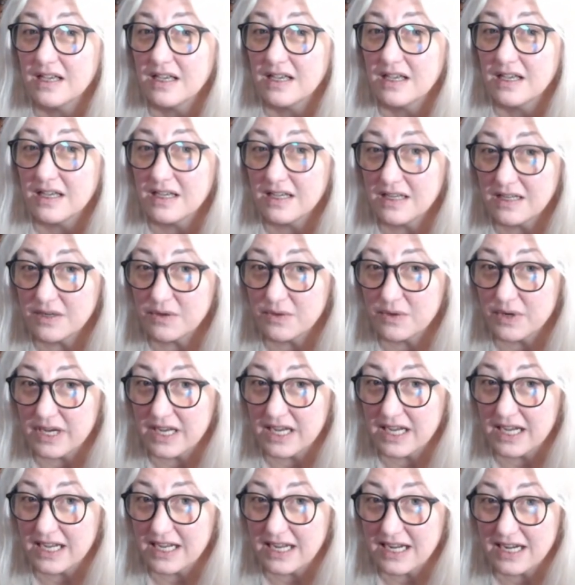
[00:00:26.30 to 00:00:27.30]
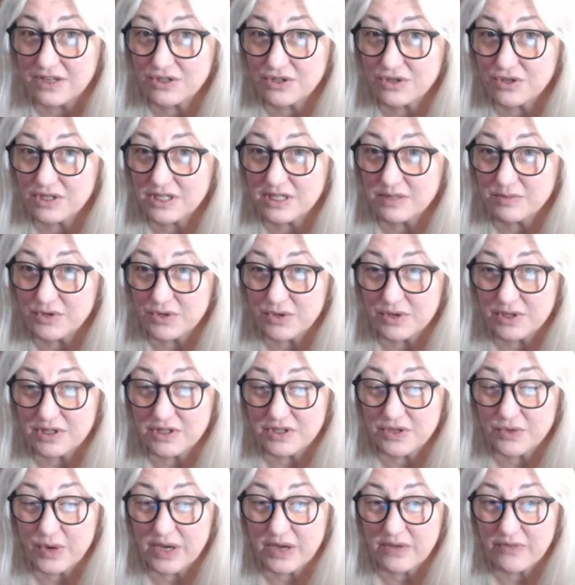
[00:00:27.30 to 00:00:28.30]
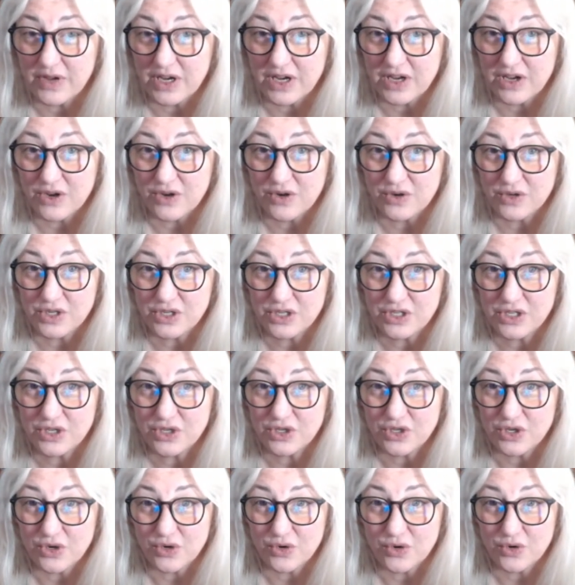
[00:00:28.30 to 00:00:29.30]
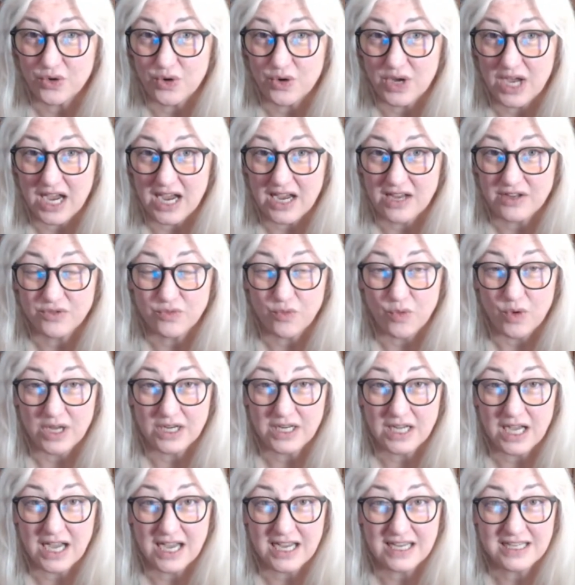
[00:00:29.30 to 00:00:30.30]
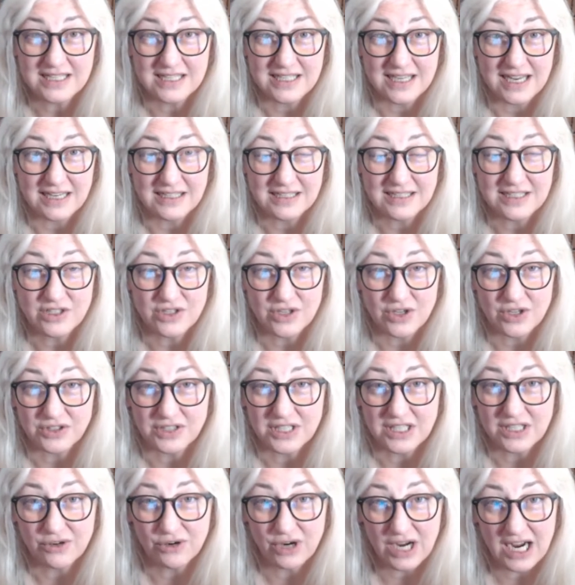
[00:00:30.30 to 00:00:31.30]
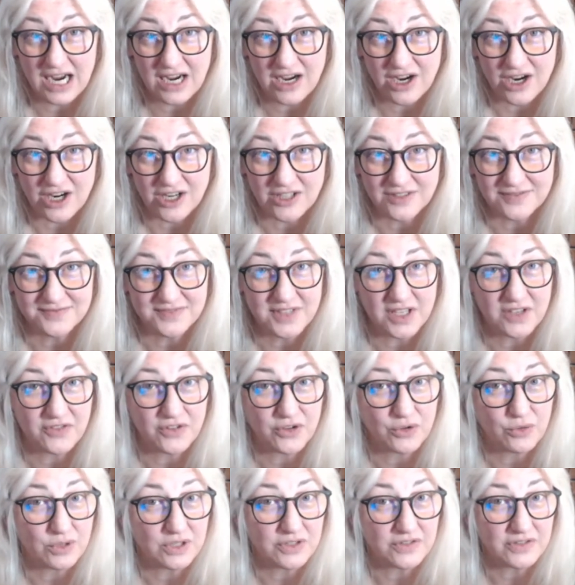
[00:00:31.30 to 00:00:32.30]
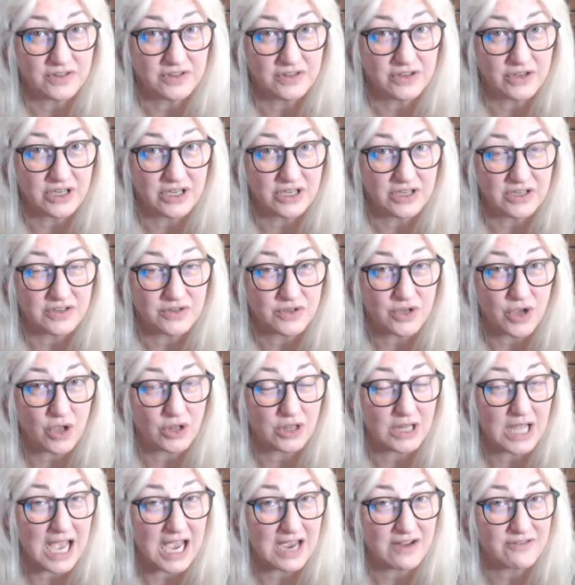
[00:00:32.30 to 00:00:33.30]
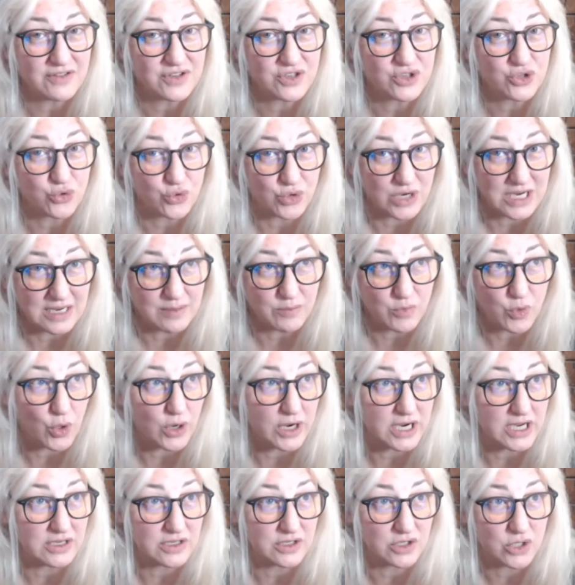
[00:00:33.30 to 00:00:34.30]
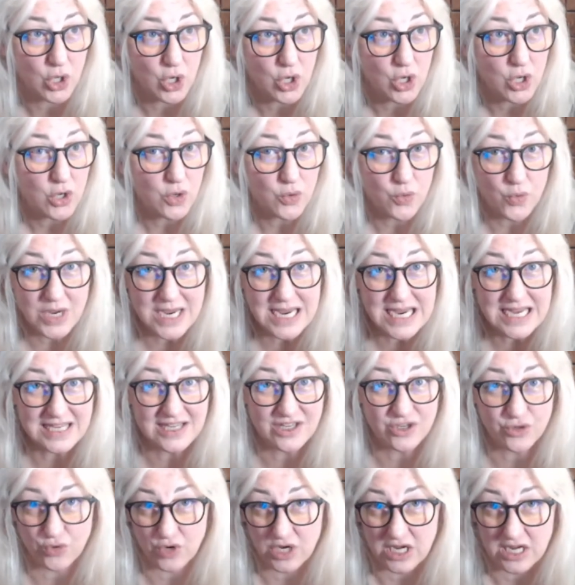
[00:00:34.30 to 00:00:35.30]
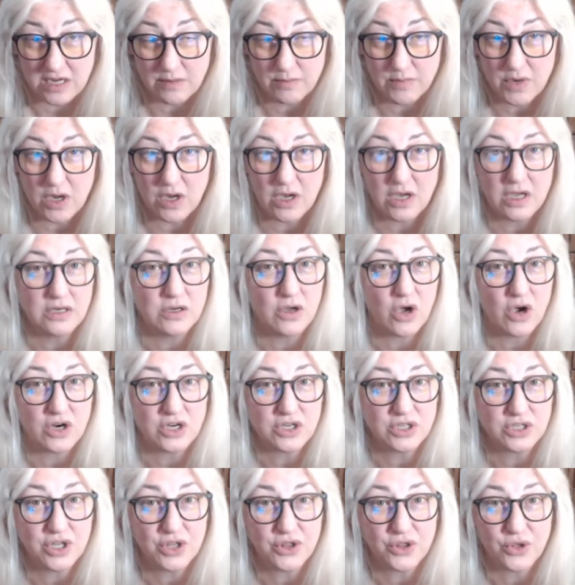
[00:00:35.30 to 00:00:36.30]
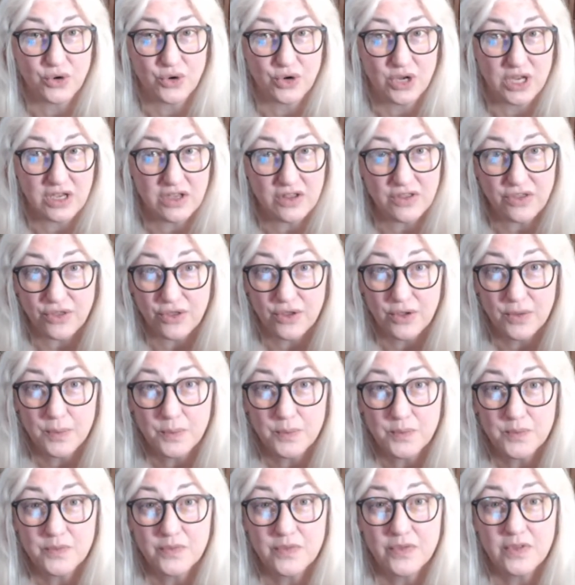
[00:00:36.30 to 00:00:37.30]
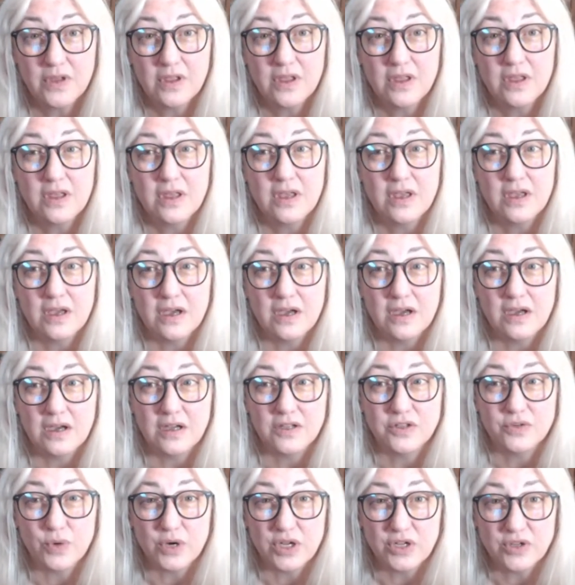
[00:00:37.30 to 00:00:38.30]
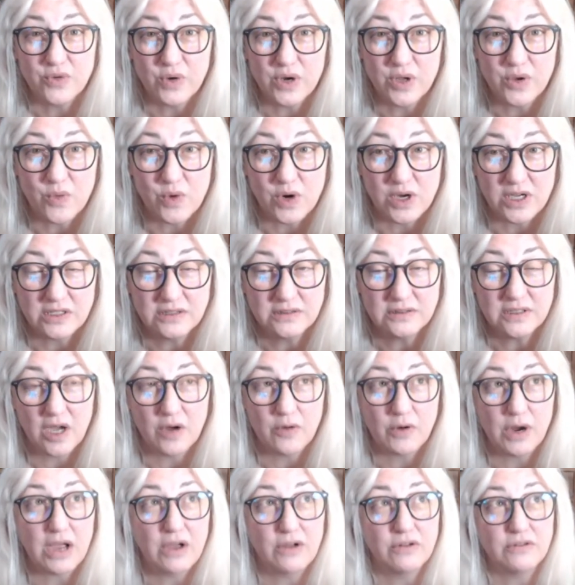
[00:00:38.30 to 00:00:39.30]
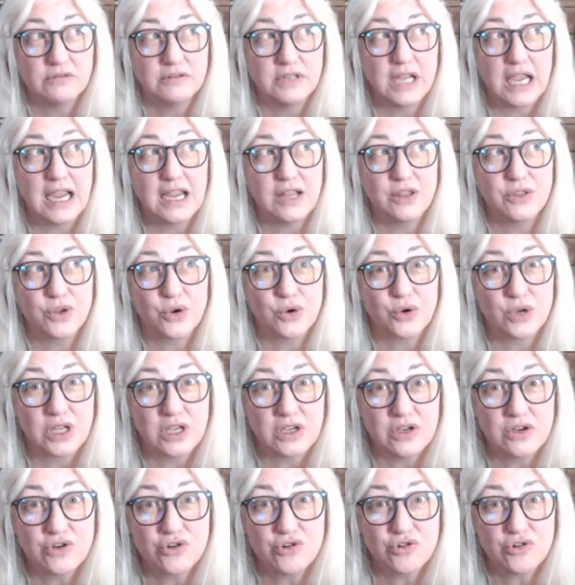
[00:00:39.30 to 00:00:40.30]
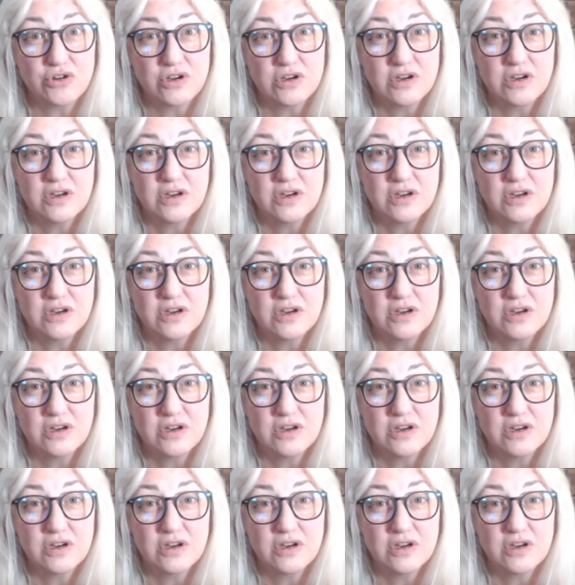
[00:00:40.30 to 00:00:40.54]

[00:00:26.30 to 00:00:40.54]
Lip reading: Anyway, I actually am doing this quick video just to show you guys what I sent saltycracker. If you listen to his live stream or his restream on August the 30th, 2021, around 8:30-ish,